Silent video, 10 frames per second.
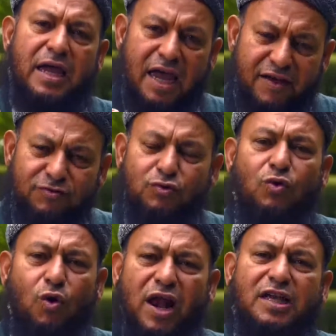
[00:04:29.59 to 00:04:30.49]
have to
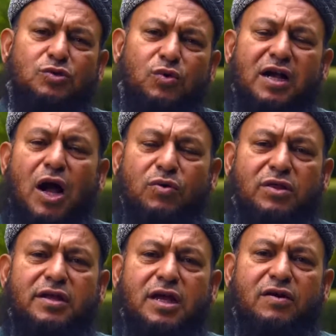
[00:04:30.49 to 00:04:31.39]
call us to account
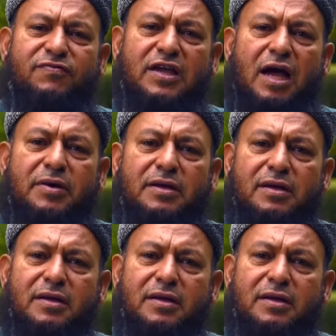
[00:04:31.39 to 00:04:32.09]
on the day of Qiyamah,